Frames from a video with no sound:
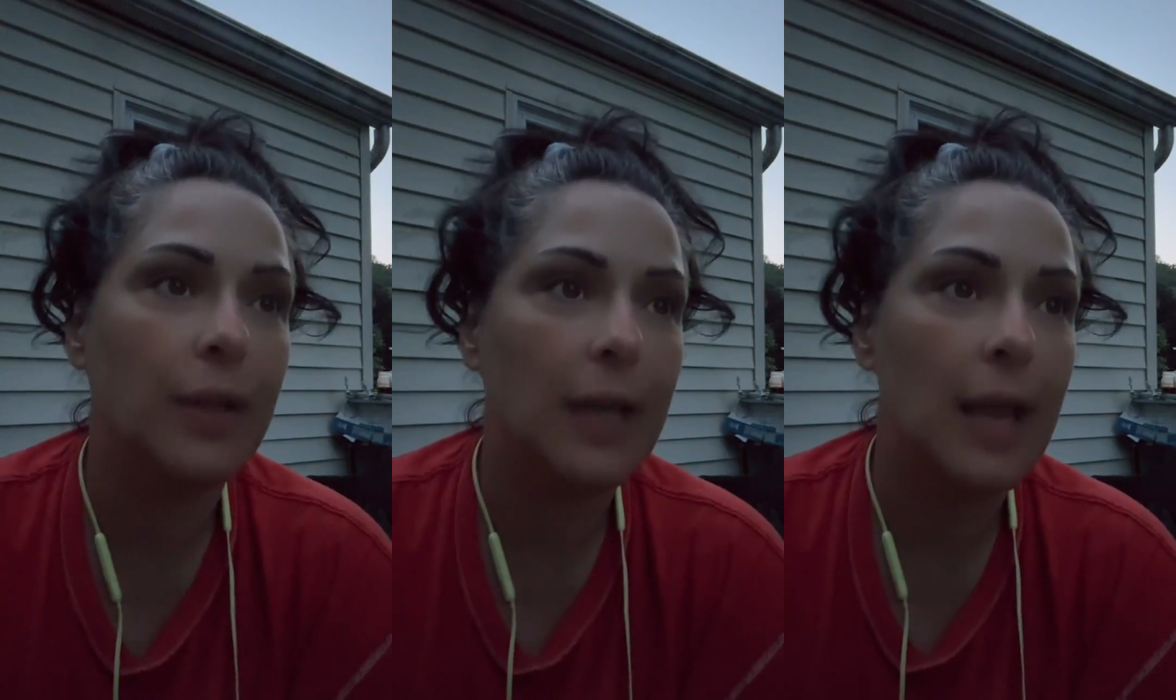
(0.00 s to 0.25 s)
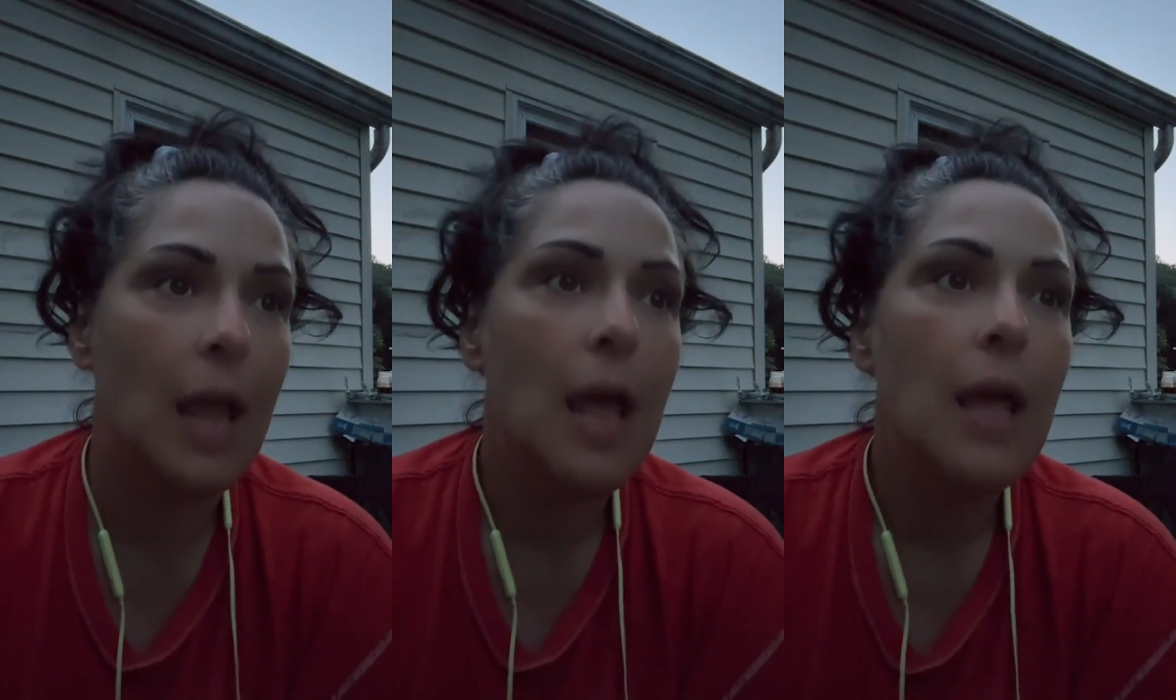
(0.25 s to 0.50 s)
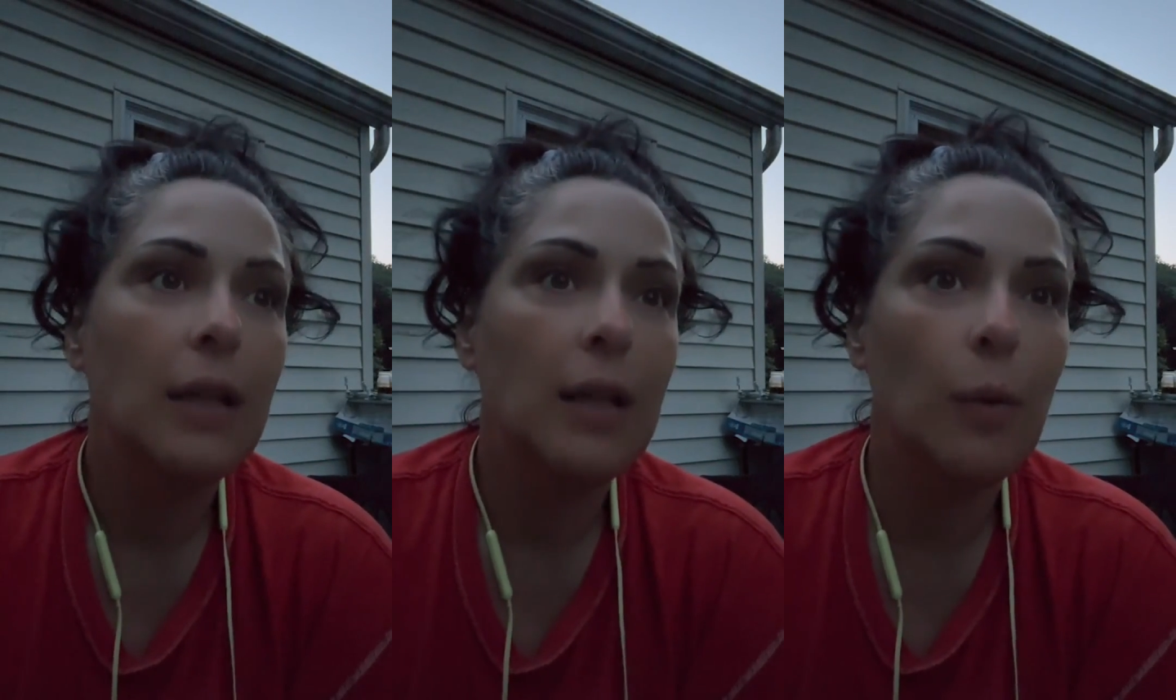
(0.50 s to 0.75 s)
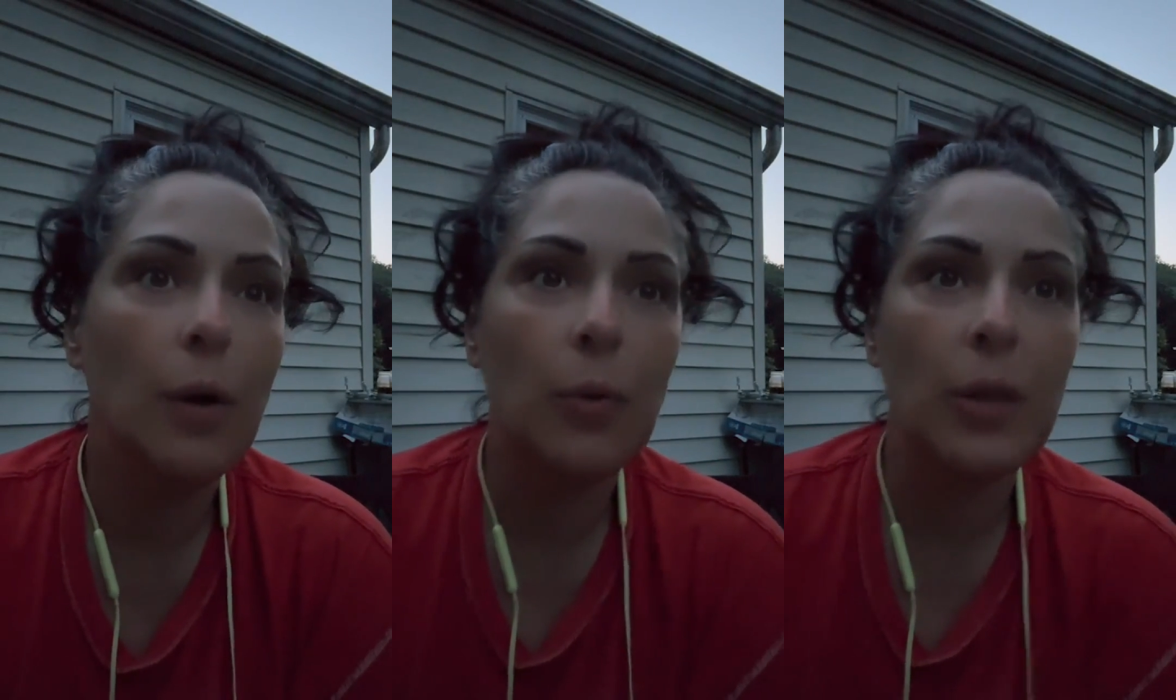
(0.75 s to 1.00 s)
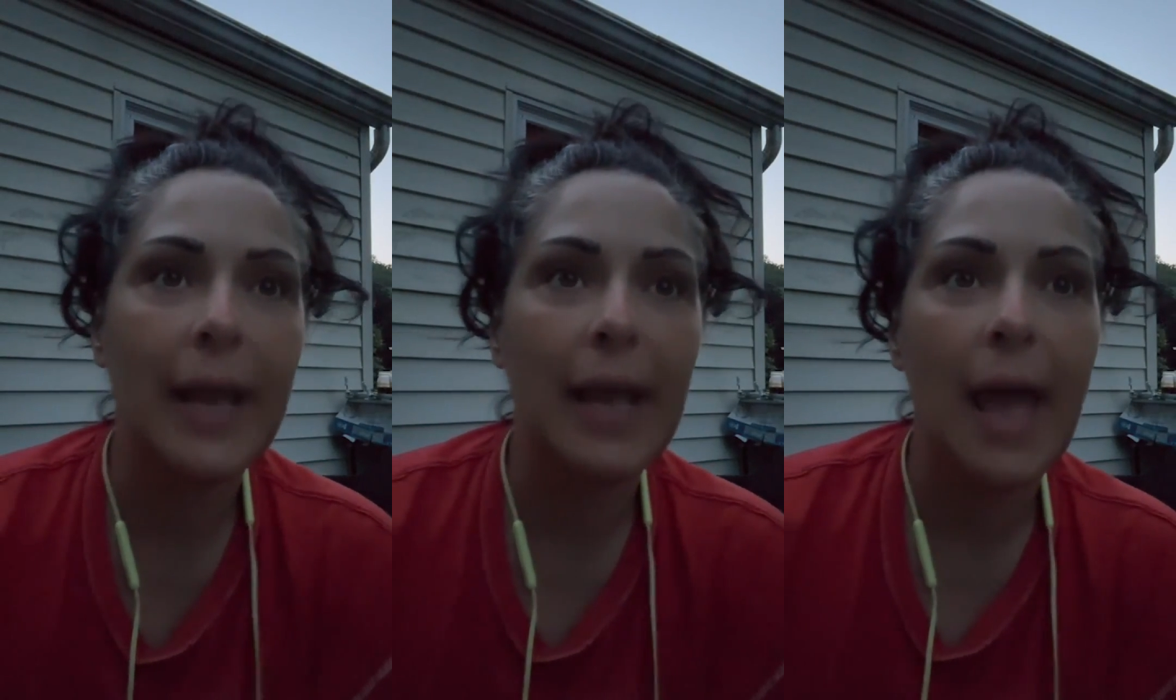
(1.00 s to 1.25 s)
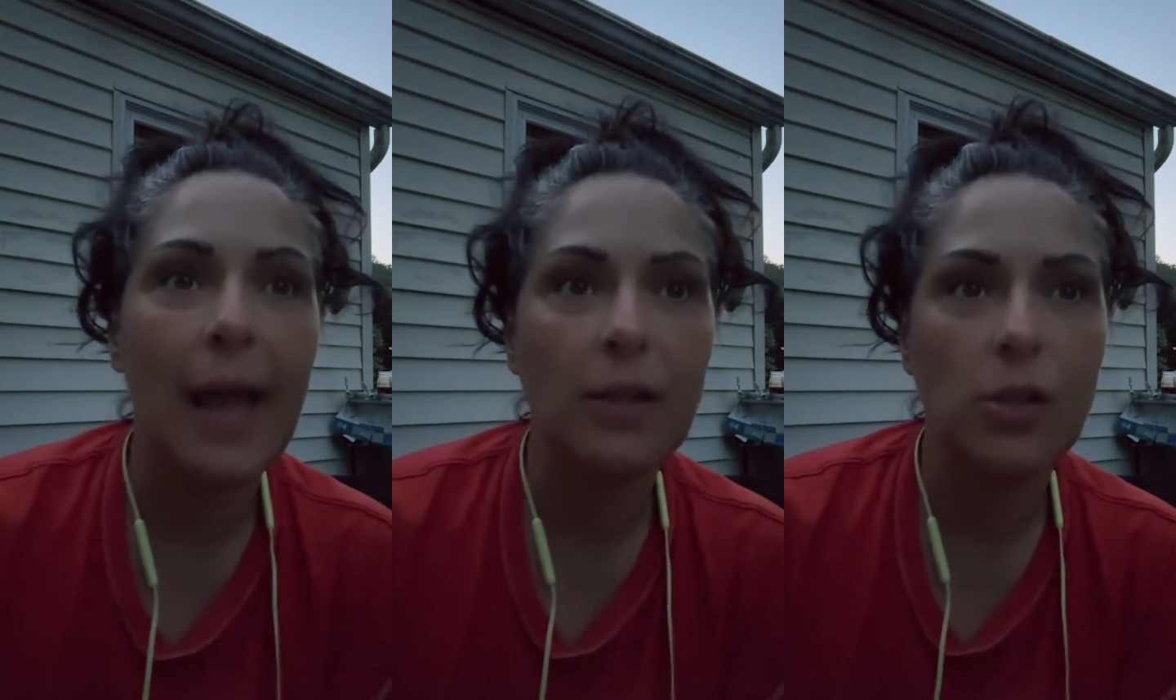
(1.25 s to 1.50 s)
and they work with like
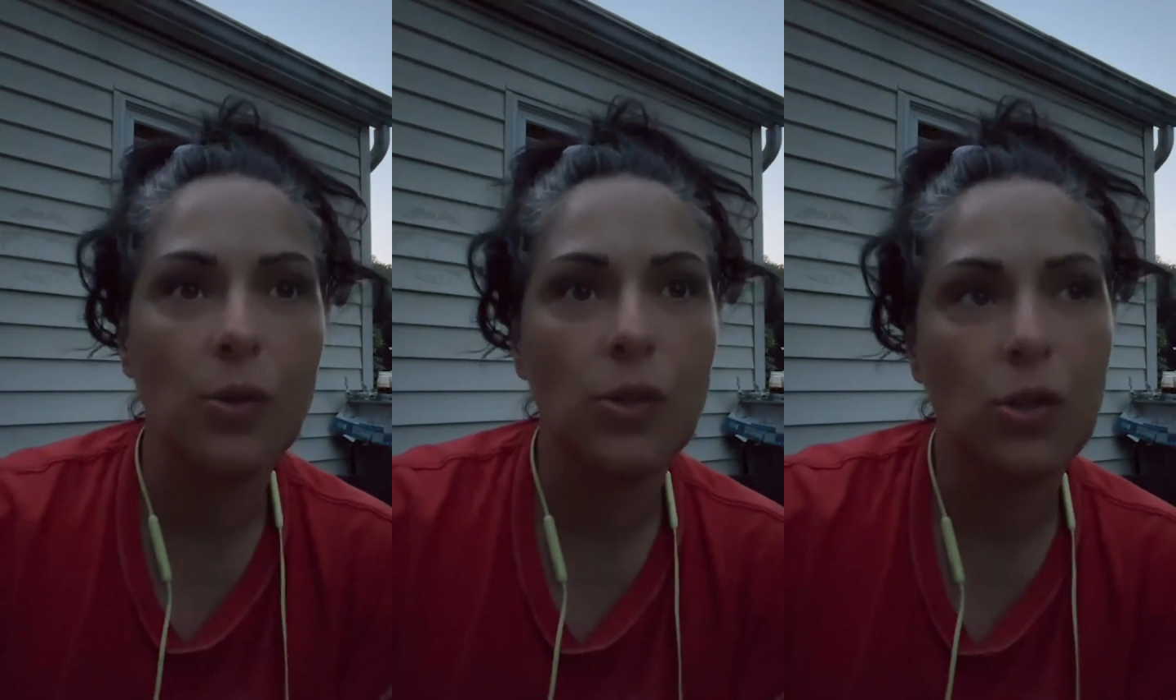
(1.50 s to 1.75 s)
echo